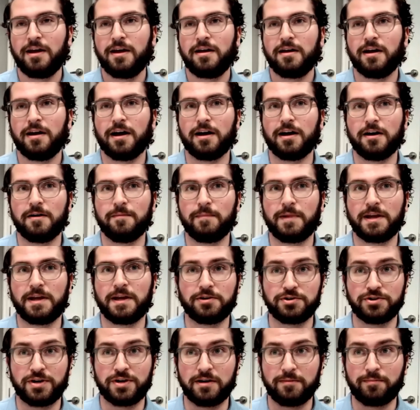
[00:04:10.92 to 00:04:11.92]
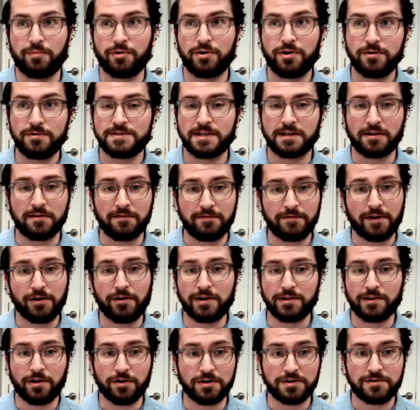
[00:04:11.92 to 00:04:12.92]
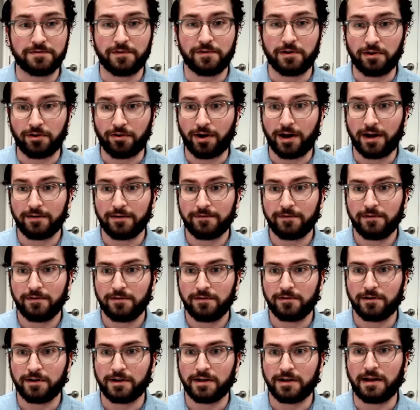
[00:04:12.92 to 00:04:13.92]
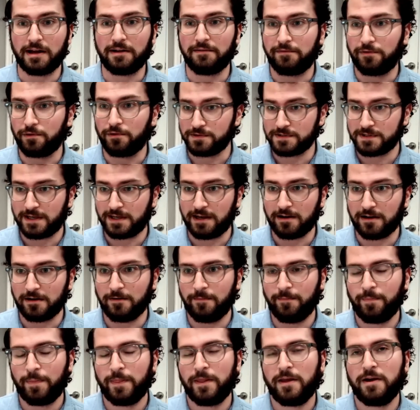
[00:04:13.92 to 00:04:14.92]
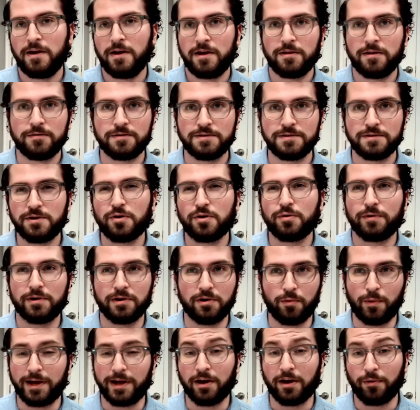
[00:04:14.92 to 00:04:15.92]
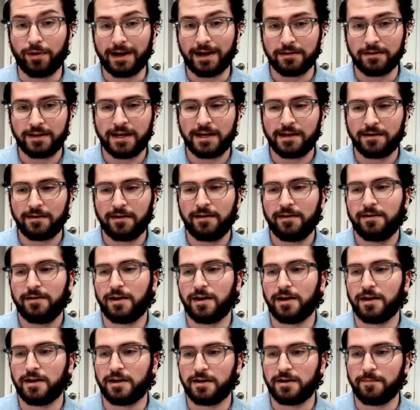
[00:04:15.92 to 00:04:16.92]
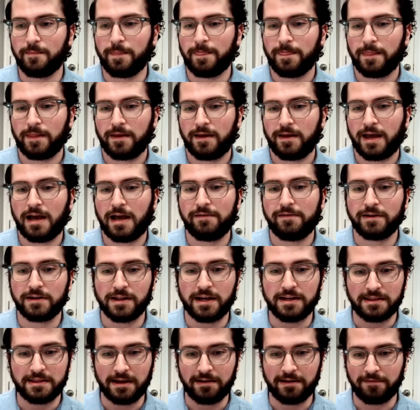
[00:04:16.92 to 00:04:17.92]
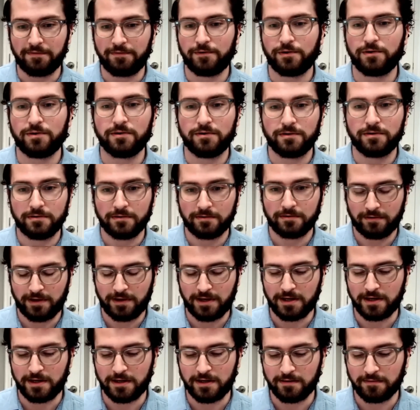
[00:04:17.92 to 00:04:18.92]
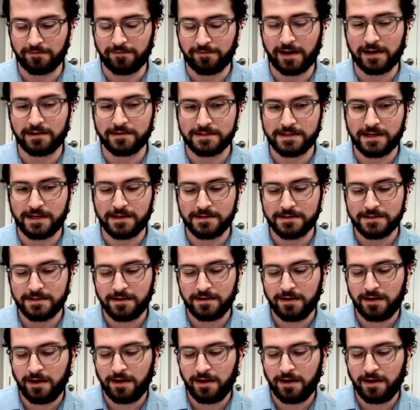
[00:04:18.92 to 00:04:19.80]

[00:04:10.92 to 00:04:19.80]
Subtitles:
and you're trying to produce like a very large photograph, right, at full scale. There's no real way around that, having like that full file size.